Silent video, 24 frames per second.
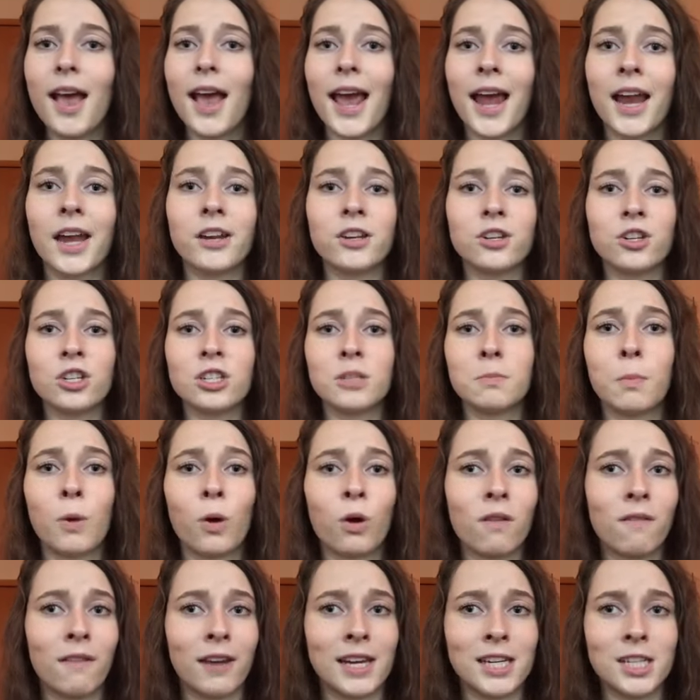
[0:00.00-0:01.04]
and it's just
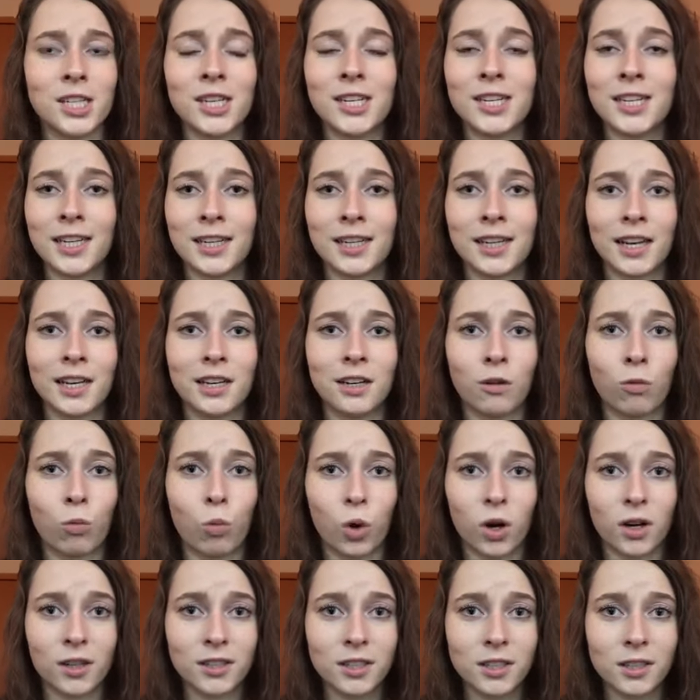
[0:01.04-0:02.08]
motivation to get your
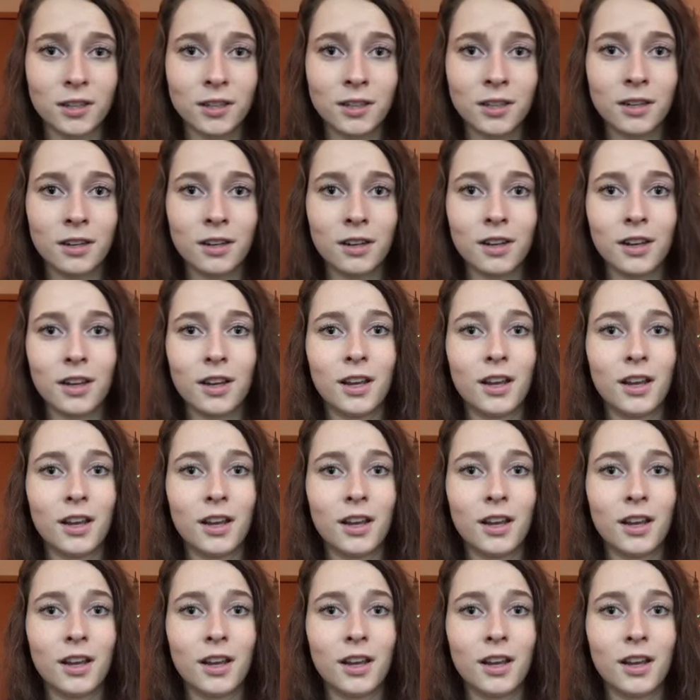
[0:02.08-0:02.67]
work done,